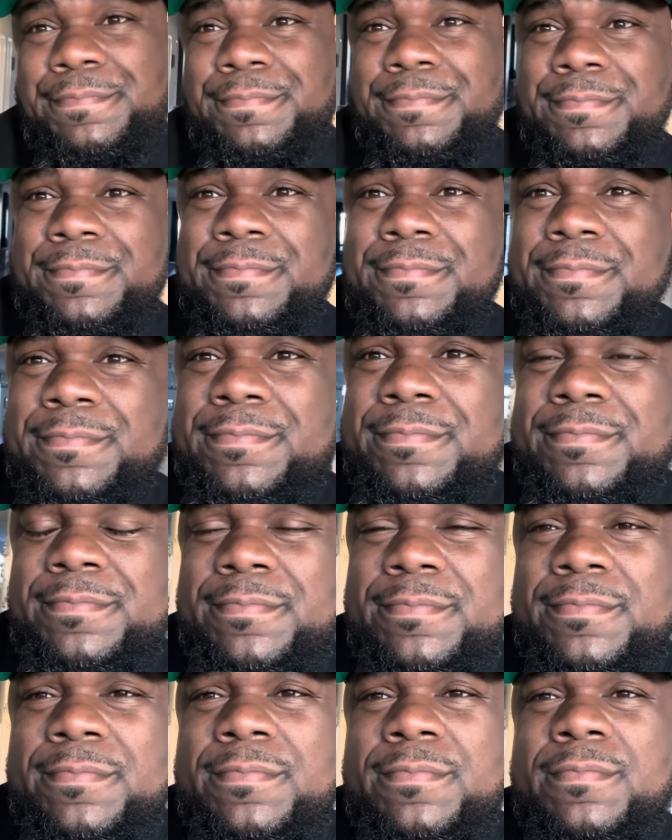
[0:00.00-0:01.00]

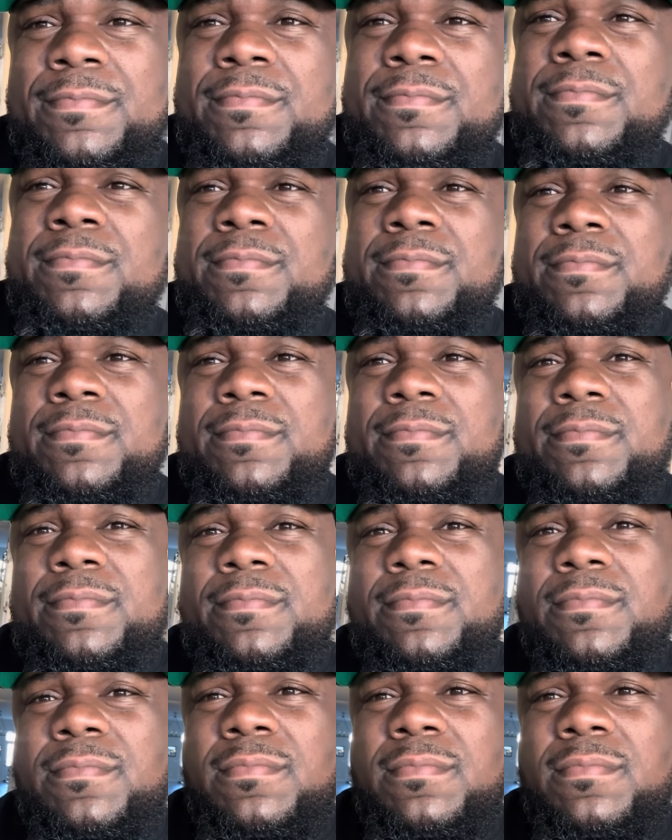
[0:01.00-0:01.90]
(silence)